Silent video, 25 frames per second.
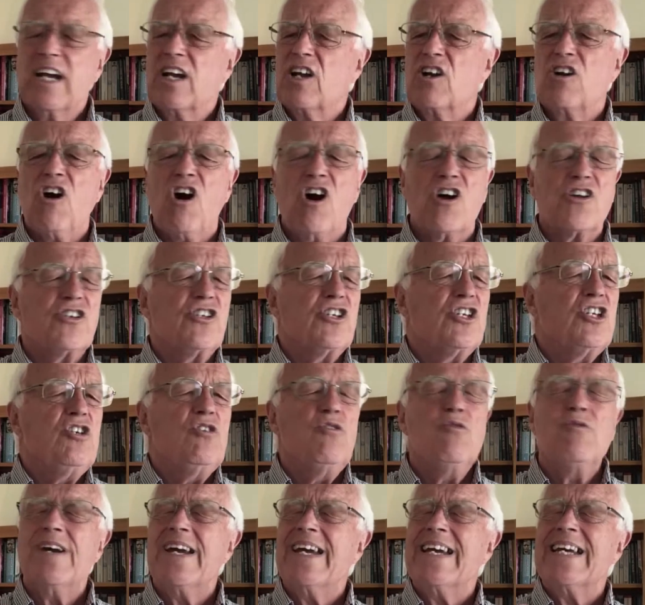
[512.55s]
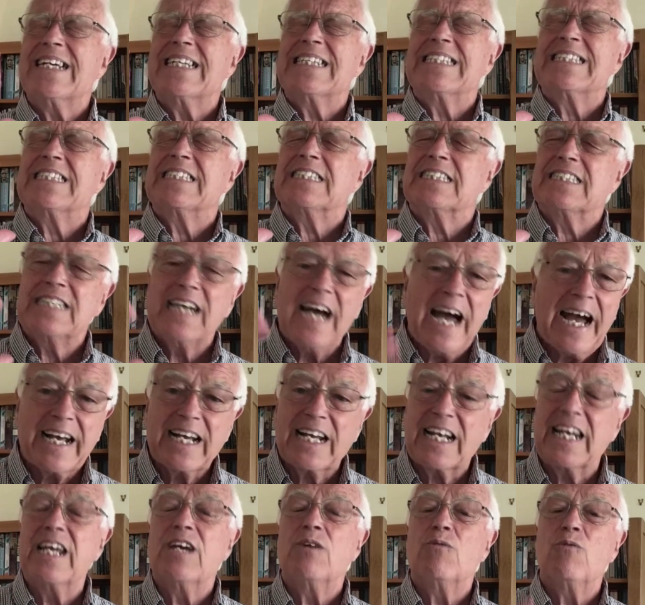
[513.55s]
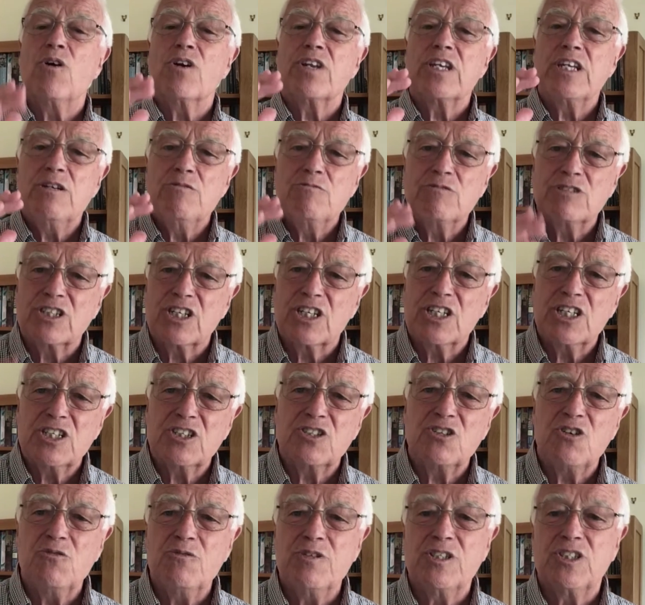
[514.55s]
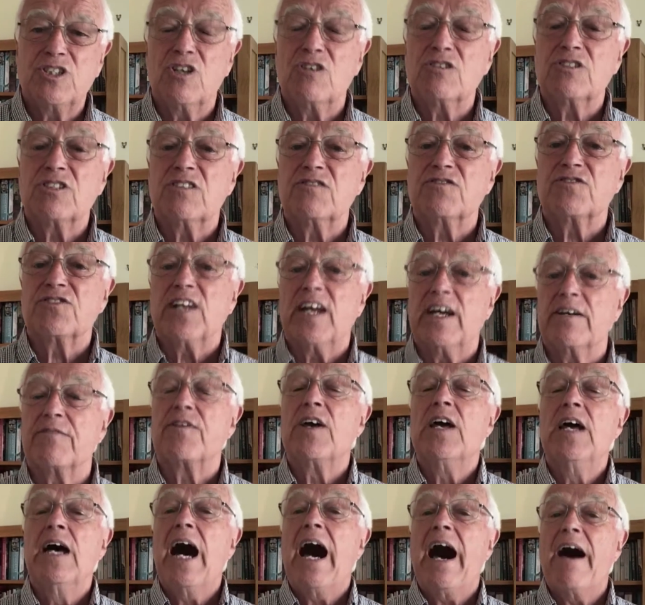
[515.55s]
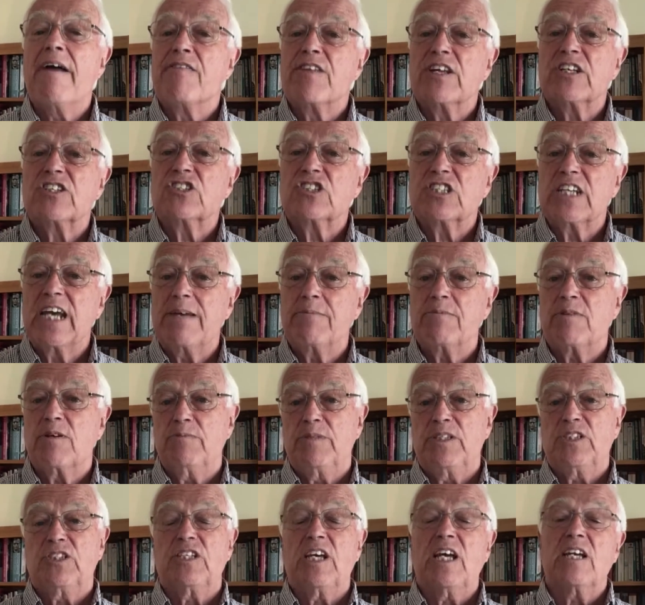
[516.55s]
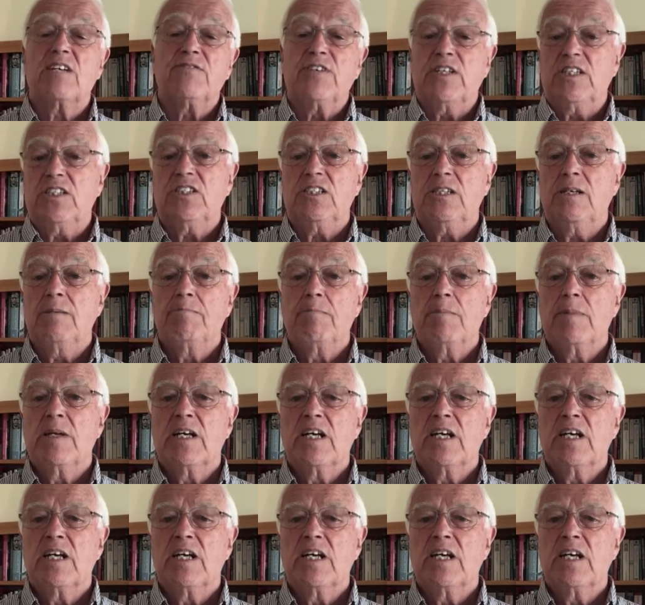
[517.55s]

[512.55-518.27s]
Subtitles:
God knew exactly what he was going to do with Joseph's life. And the same can be said of us.